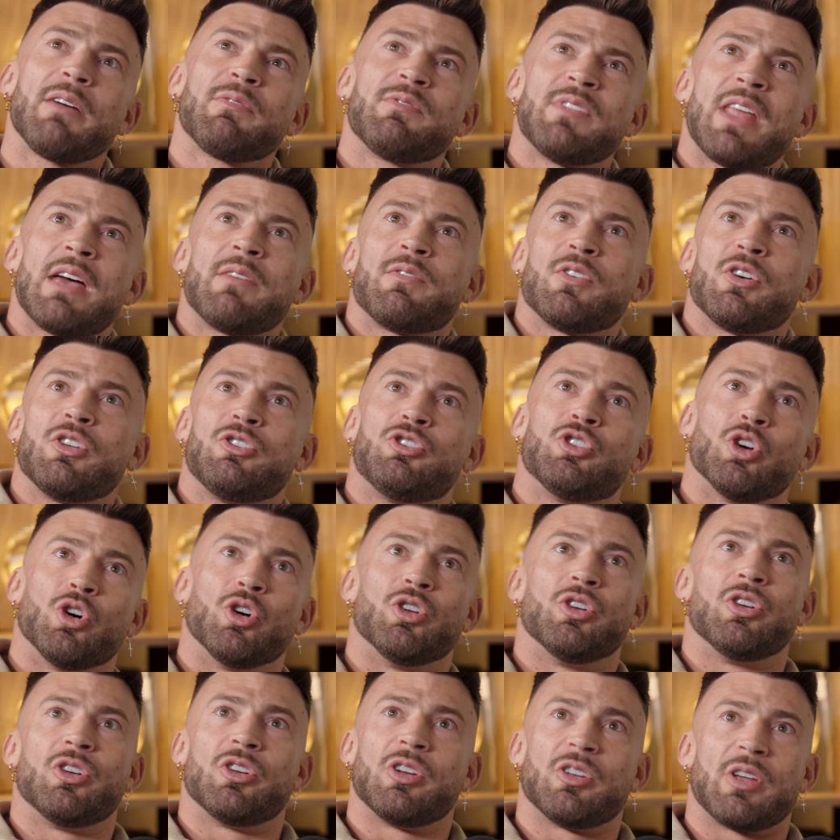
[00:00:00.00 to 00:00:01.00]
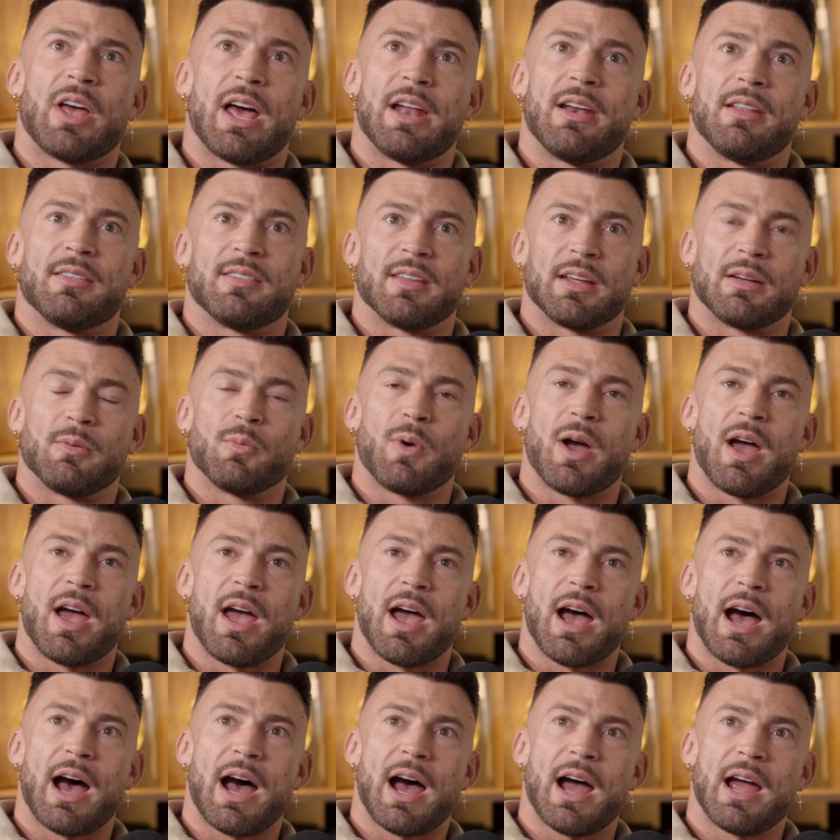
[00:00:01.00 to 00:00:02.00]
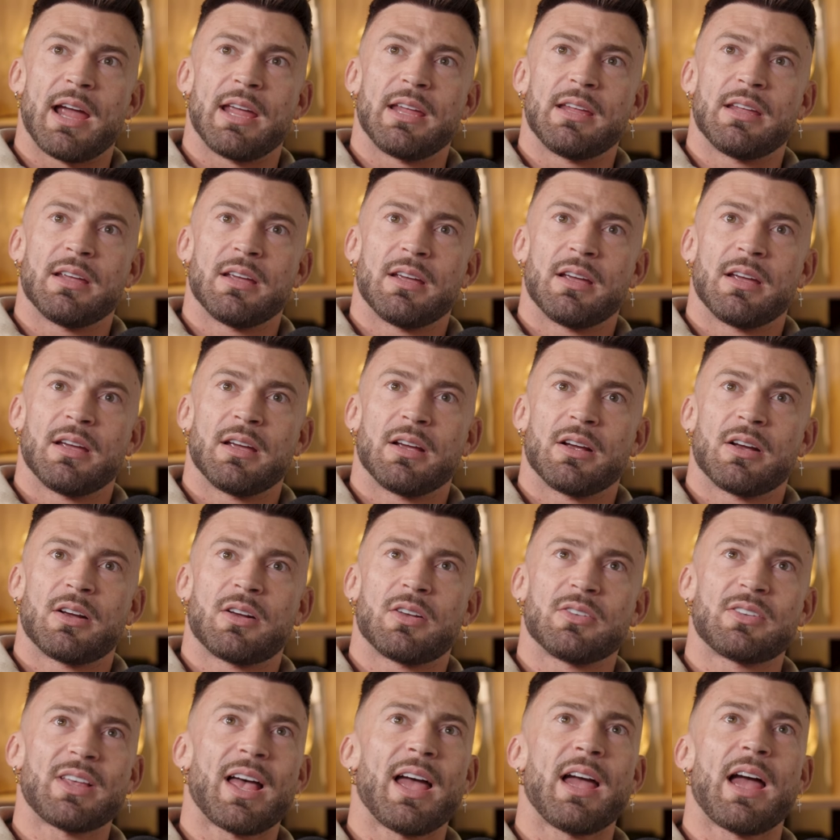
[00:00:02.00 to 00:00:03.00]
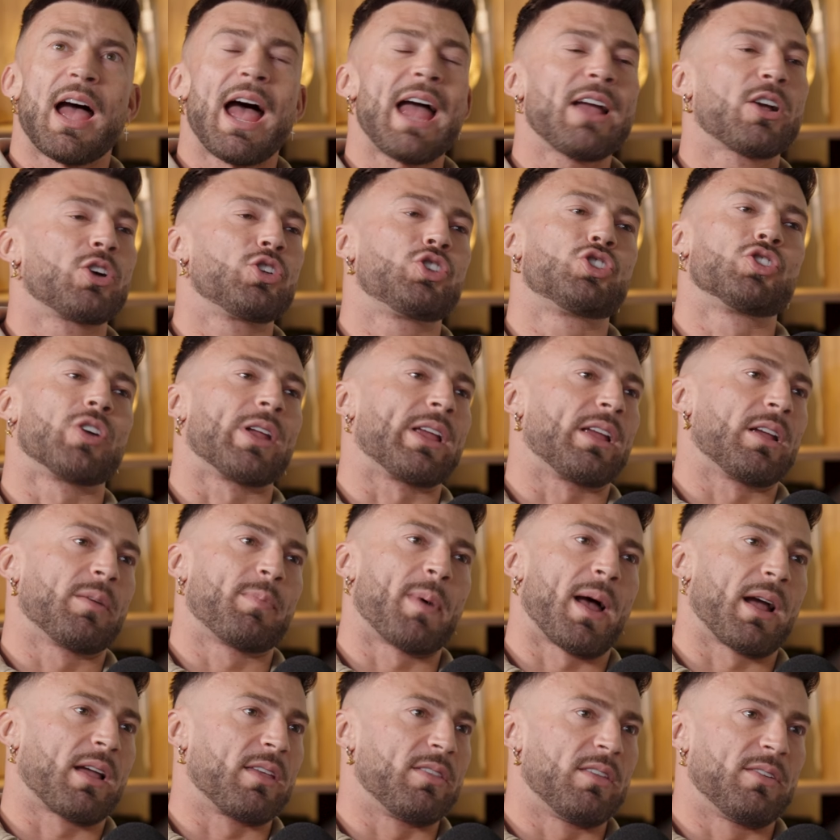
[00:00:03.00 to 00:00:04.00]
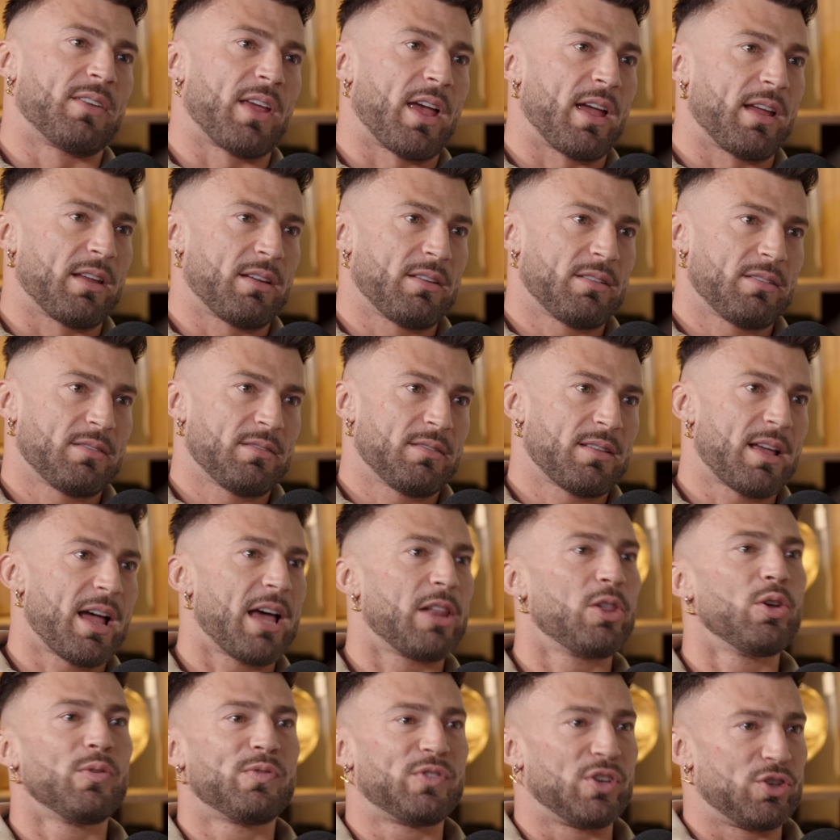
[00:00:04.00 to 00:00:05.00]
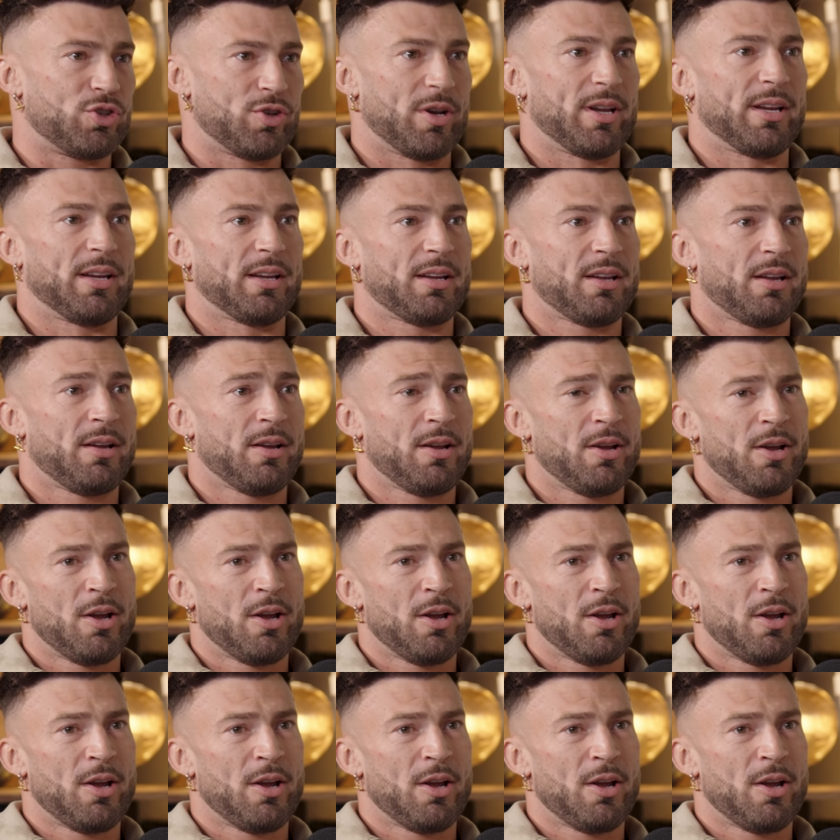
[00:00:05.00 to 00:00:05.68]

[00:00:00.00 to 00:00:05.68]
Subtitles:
have never done anything where because I could drink back in the day. Like, I loved to drink.